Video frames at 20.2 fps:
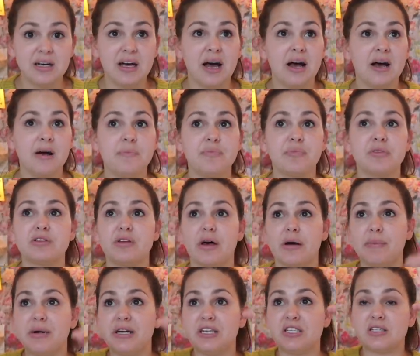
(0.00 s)
So
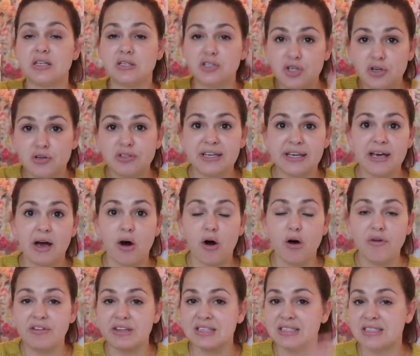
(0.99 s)
that means as soon as you get
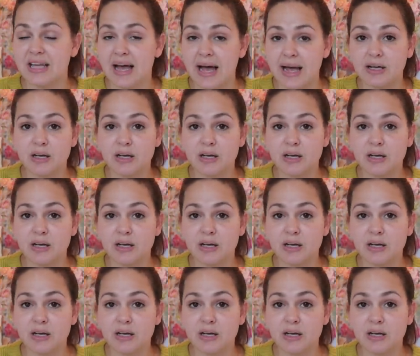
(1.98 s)
off, it's there.